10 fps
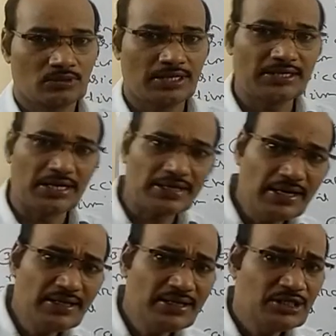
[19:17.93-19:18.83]
And
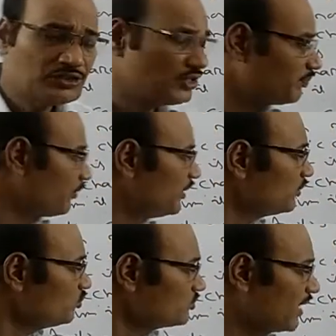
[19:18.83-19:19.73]
again, the
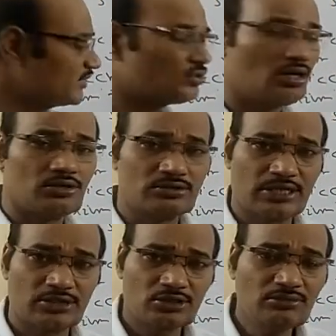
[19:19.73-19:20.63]
positive charge on the
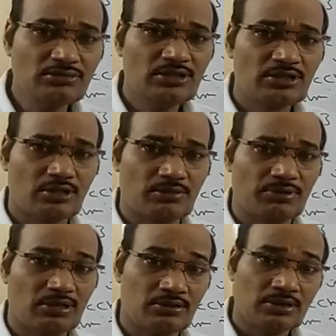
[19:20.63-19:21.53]
net atom
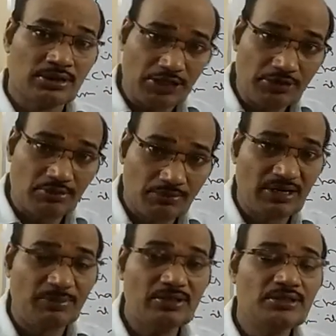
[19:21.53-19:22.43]

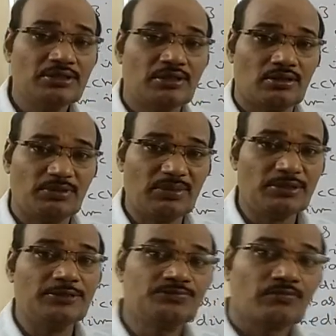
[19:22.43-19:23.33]
will
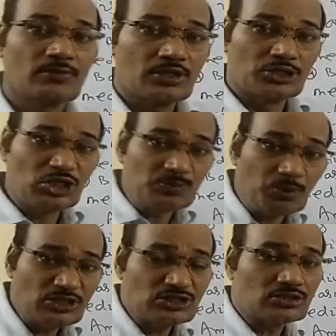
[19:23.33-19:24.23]
be
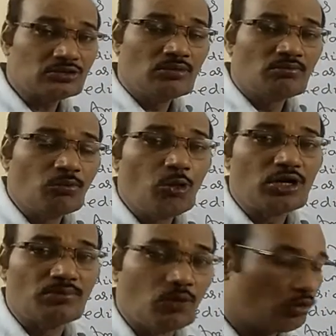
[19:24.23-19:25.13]
dispersed
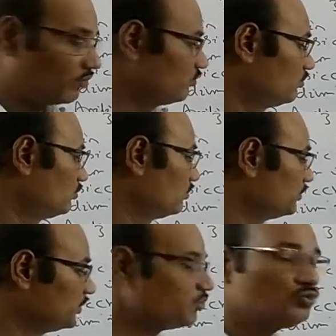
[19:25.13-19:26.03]
more and more
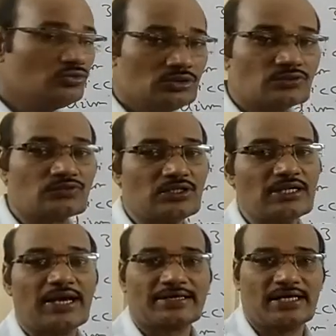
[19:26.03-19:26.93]
due to three
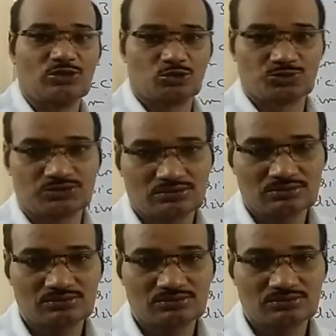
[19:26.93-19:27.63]
alkyl groups.